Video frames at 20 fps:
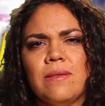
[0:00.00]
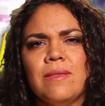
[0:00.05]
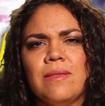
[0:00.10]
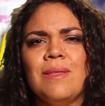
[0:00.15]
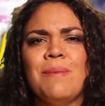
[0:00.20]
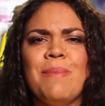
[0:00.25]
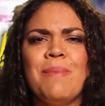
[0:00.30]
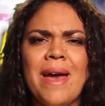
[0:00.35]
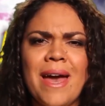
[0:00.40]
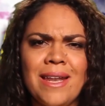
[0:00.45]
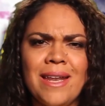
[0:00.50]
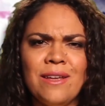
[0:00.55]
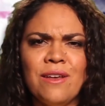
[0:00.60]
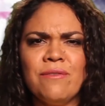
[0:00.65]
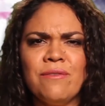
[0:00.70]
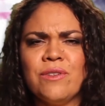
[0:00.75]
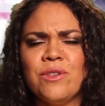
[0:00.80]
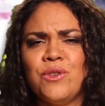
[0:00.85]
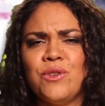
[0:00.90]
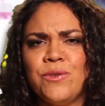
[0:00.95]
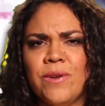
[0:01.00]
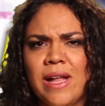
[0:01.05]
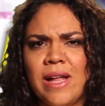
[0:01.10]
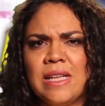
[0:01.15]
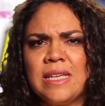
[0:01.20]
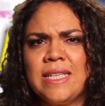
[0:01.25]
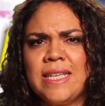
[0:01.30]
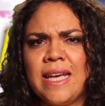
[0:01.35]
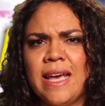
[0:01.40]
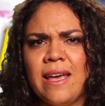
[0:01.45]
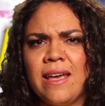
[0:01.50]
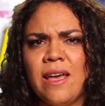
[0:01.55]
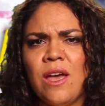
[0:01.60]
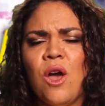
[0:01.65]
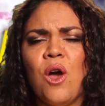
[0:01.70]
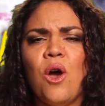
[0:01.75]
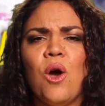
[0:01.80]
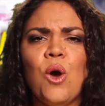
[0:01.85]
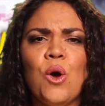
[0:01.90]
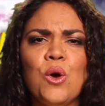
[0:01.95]
The banning of Australia Day
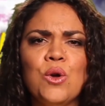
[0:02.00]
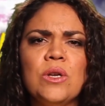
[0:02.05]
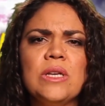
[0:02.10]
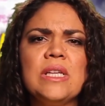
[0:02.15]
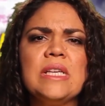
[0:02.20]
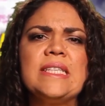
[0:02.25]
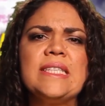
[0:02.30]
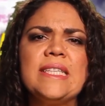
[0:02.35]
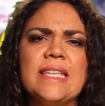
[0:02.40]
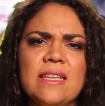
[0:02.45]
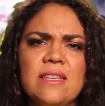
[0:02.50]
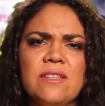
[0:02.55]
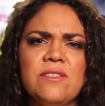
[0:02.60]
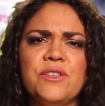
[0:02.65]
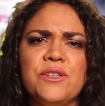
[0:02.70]
only seeks